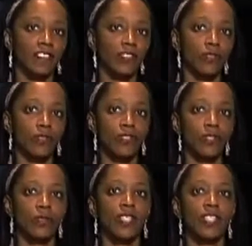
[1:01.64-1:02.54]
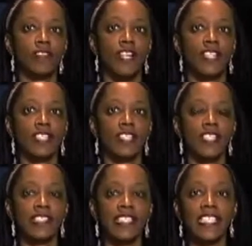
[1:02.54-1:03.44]
due to
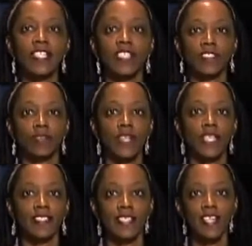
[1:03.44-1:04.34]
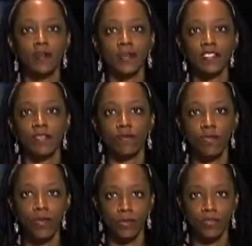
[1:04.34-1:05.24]
illegal Israeli settlements and
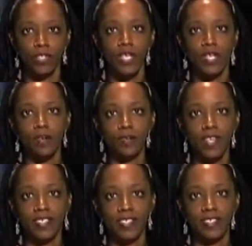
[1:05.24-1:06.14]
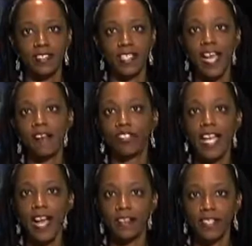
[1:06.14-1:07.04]
roads. Residents have
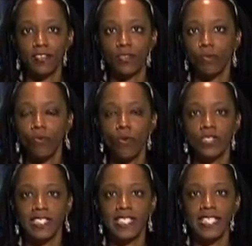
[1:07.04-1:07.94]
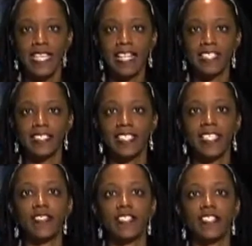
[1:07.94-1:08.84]
challenged the war's
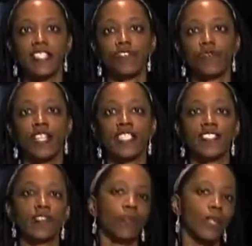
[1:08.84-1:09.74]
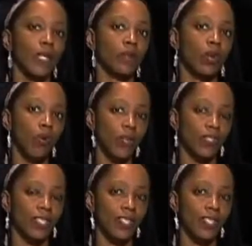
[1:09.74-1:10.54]
legality in the Israeli Supreme Court.